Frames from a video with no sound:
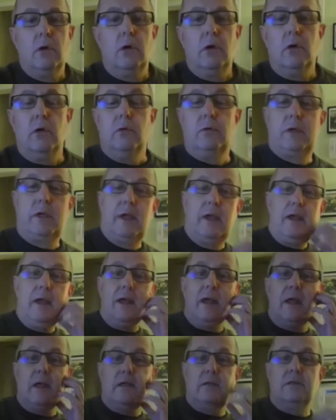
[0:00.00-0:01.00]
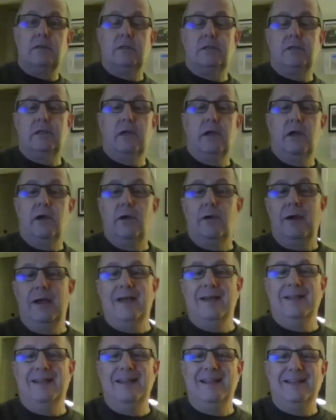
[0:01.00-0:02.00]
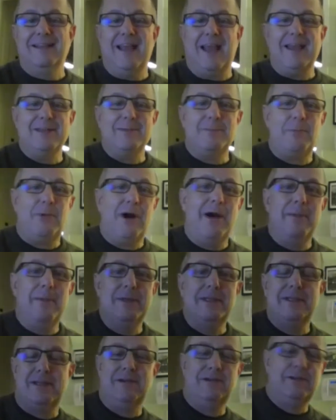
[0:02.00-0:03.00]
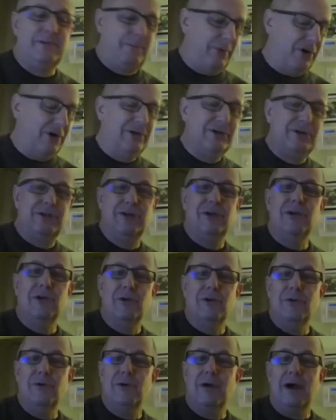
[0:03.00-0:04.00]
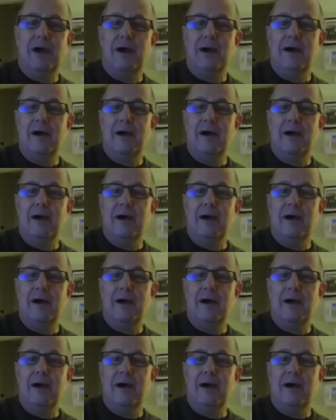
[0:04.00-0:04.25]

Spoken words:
Okay, so as promised, here's part 2.